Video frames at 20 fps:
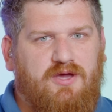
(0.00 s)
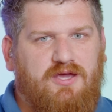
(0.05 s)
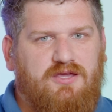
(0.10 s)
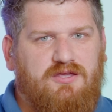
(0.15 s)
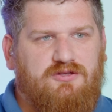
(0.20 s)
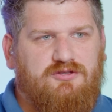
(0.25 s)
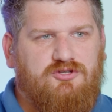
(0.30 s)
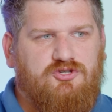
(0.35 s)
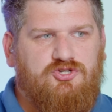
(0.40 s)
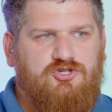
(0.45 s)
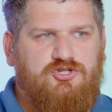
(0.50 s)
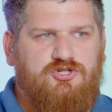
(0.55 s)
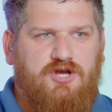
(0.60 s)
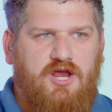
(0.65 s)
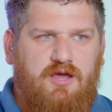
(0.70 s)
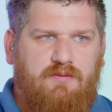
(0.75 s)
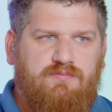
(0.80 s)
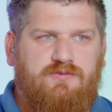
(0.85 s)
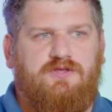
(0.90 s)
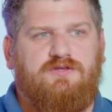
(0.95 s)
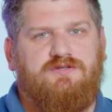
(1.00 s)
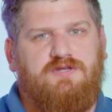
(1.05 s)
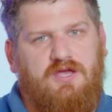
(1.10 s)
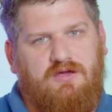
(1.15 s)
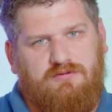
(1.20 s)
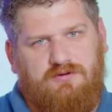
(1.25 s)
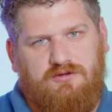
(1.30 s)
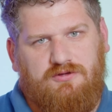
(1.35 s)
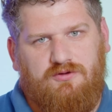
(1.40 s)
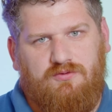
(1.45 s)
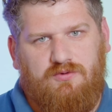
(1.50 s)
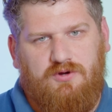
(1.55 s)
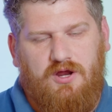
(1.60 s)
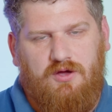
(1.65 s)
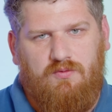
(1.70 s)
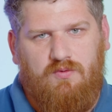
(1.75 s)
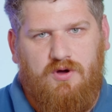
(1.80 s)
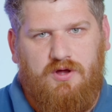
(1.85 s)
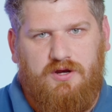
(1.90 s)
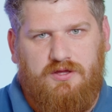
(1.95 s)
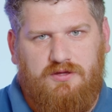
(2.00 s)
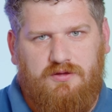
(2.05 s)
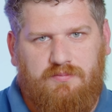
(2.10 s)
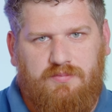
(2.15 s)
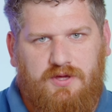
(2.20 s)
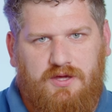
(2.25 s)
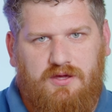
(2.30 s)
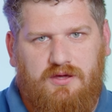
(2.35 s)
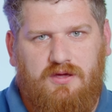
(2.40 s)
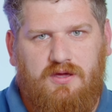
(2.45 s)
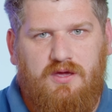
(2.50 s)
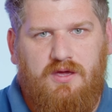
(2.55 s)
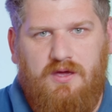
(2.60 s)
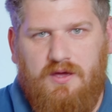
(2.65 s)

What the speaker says: I can shape the sound into what I want it to be.